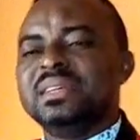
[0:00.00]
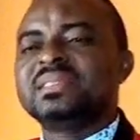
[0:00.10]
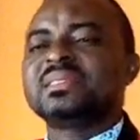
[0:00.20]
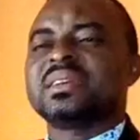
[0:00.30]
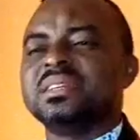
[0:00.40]

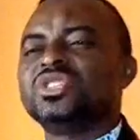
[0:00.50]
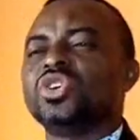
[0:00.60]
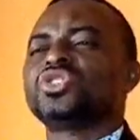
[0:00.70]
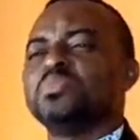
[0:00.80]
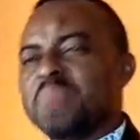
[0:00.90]
This
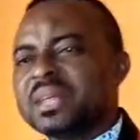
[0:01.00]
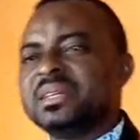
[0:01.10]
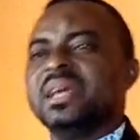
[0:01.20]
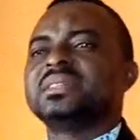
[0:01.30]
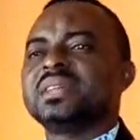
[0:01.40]
religious
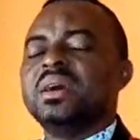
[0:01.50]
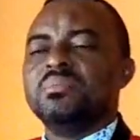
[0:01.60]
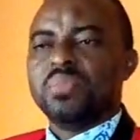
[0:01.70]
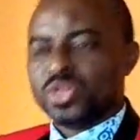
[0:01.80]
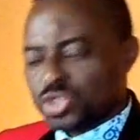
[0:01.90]
madness
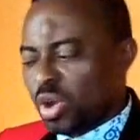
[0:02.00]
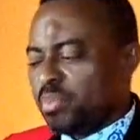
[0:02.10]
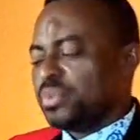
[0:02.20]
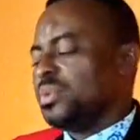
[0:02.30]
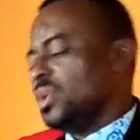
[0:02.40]
must
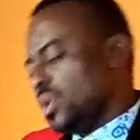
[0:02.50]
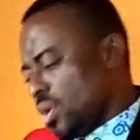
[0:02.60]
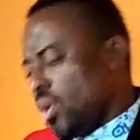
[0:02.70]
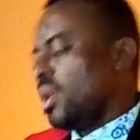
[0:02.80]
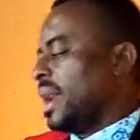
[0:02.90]
stop.
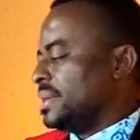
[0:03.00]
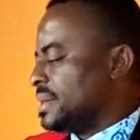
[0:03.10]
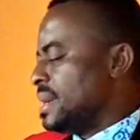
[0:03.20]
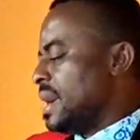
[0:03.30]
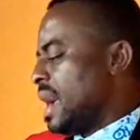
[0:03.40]
All
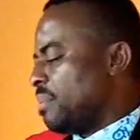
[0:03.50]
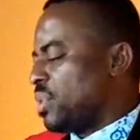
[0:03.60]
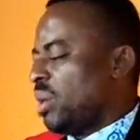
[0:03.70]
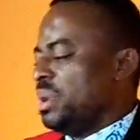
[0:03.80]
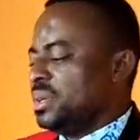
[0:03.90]
right,
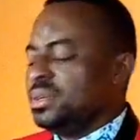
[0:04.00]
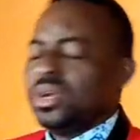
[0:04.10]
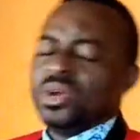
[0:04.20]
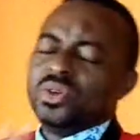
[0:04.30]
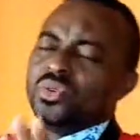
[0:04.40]
I'm
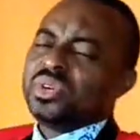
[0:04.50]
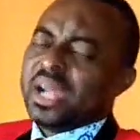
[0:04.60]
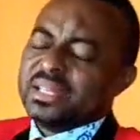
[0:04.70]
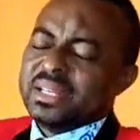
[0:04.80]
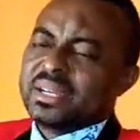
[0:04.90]
coming.
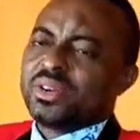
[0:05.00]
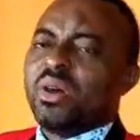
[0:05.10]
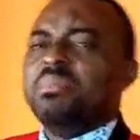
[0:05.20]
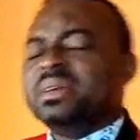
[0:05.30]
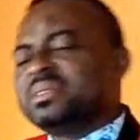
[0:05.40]
Look at the
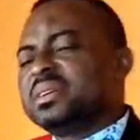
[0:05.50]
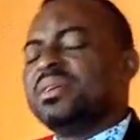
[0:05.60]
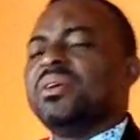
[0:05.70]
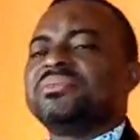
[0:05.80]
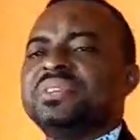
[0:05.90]

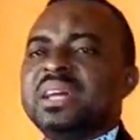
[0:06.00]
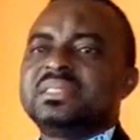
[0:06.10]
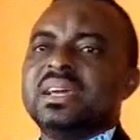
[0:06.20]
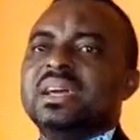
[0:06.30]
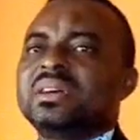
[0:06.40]
commentary of
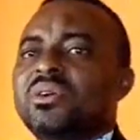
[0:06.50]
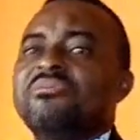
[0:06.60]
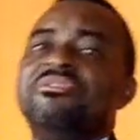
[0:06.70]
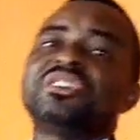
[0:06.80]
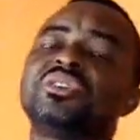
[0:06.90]
that
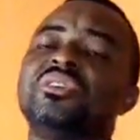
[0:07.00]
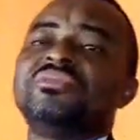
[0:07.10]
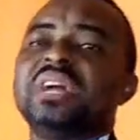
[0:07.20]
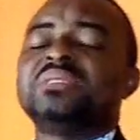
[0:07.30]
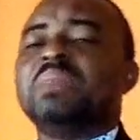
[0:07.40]
confession
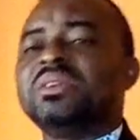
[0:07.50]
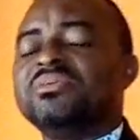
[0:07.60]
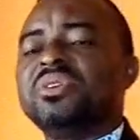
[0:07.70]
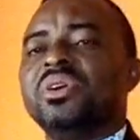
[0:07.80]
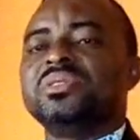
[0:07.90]
of that
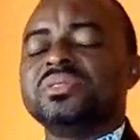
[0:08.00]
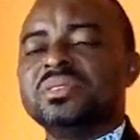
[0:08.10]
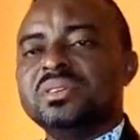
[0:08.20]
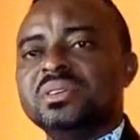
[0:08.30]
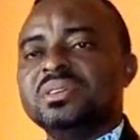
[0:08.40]
man of God.
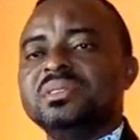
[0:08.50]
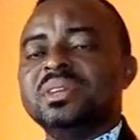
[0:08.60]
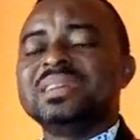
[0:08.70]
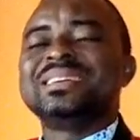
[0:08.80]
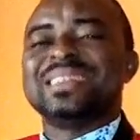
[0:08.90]

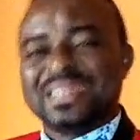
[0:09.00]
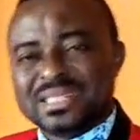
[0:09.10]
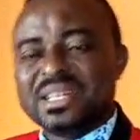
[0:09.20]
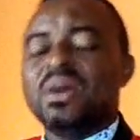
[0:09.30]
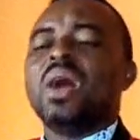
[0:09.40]
A
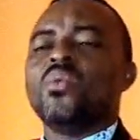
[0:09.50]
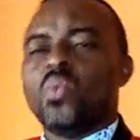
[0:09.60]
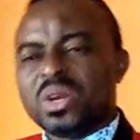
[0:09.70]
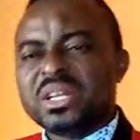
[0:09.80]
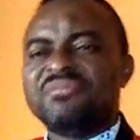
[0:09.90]
great
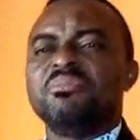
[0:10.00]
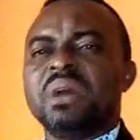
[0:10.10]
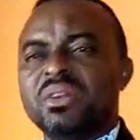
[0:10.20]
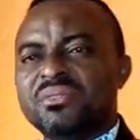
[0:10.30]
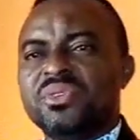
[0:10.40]
and
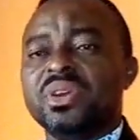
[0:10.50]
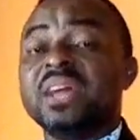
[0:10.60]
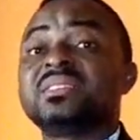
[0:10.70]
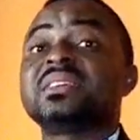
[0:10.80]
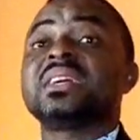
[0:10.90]
wonderful man of
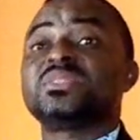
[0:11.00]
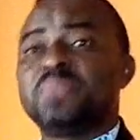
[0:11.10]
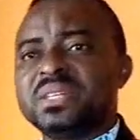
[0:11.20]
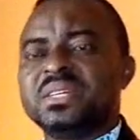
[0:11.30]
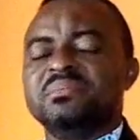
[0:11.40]
God. I still
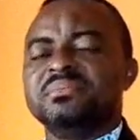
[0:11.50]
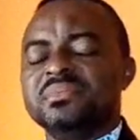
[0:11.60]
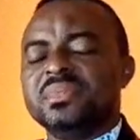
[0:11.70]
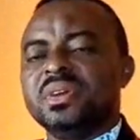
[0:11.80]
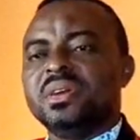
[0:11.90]
respect
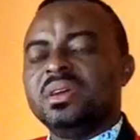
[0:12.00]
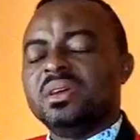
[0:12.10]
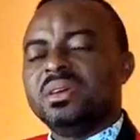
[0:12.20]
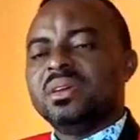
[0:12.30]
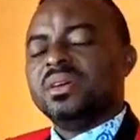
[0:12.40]
him.
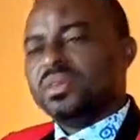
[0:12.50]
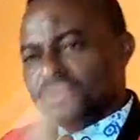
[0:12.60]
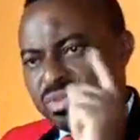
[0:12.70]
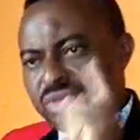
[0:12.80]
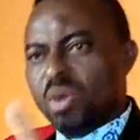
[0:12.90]

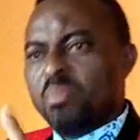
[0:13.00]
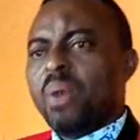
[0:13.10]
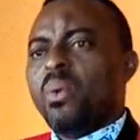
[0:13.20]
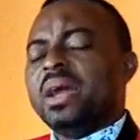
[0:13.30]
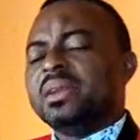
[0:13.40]

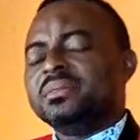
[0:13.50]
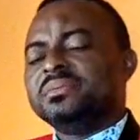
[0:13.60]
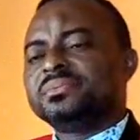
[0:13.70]
Number one,